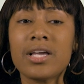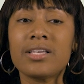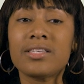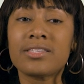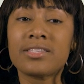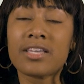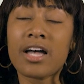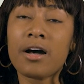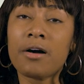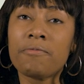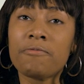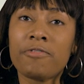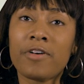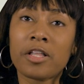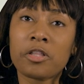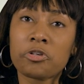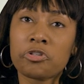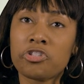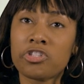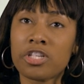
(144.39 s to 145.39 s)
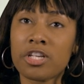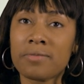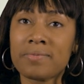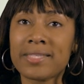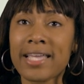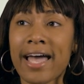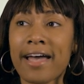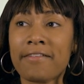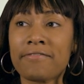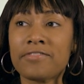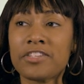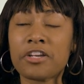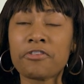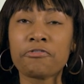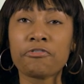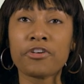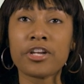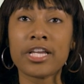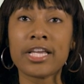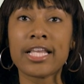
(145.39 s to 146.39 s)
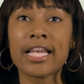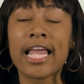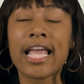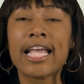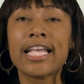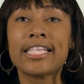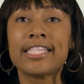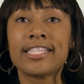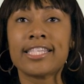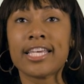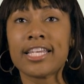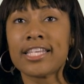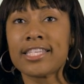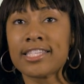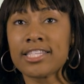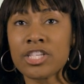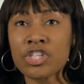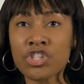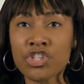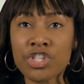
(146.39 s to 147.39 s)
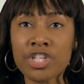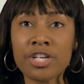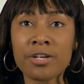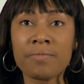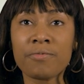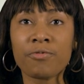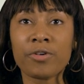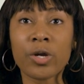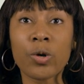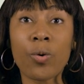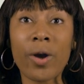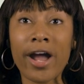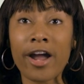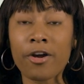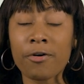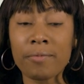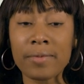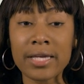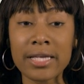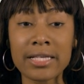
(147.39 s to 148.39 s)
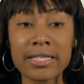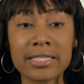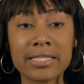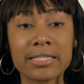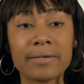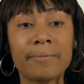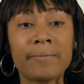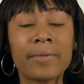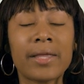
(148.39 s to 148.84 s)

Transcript: Some fellowships have different citizenship requirements.